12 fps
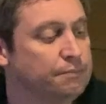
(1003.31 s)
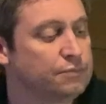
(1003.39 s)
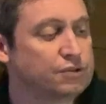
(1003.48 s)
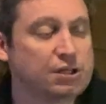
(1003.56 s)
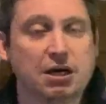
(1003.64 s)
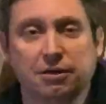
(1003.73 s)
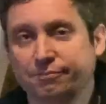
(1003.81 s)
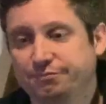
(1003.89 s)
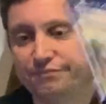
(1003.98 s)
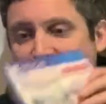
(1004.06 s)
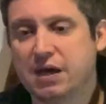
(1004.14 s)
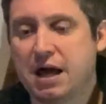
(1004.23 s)
So
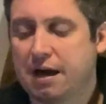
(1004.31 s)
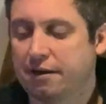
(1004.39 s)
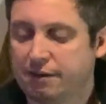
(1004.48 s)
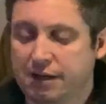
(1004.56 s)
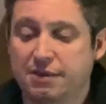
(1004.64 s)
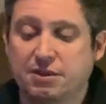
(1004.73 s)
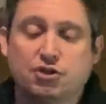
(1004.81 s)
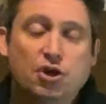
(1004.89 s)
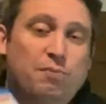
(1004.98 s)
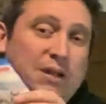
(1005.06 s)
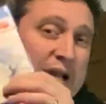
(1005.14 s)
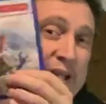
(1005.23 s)
yeah, and the
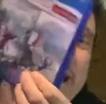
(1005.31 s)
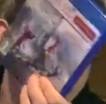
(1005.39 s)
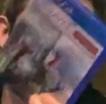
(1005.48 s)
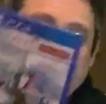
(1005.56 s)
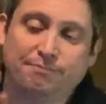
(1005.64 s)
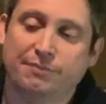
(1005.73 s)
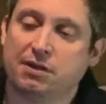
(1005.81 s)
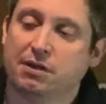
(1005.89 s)
2-player game